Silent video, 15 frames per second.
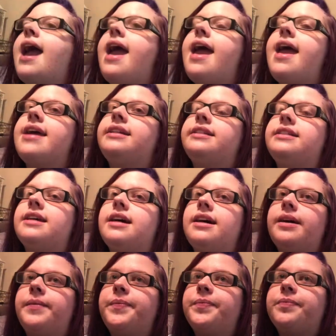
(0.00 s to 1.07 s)
And
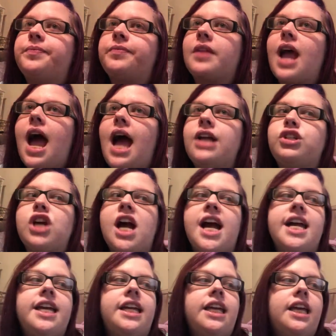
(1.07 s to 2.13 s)
I try
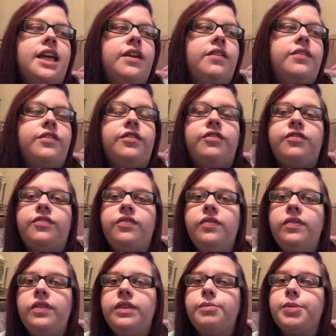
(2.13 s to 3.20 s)
and give,
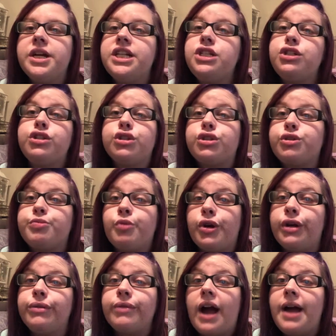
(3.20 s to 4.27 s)
Branch is just a
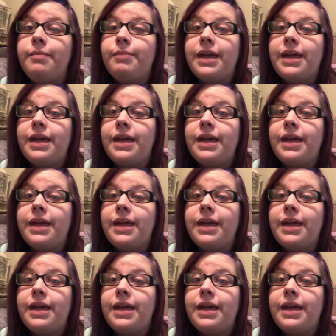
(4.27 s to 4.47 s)
spoiled rotten